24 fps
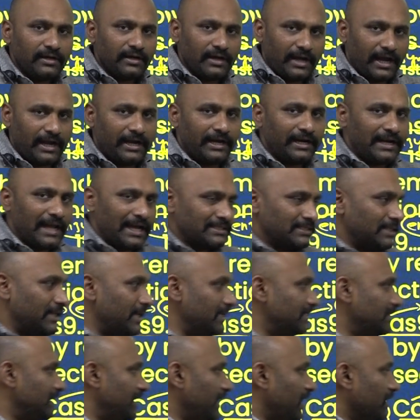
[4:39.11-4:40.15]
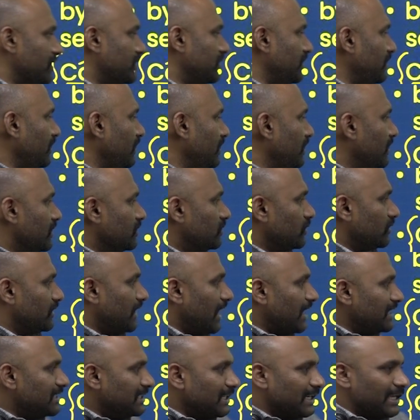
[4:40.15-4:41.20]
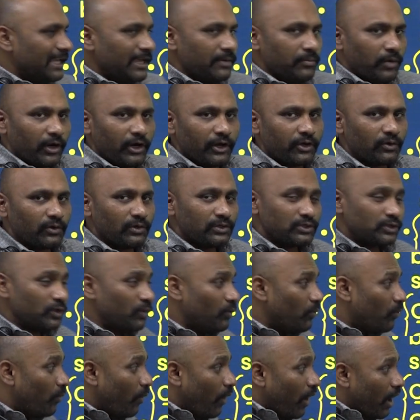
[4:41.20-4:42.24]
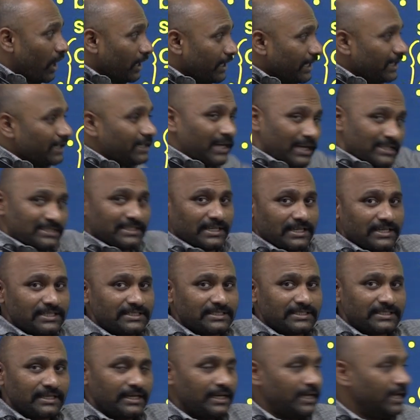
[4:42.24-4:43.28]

and it accelerates reaction. So that is a key molecule. So what it does is,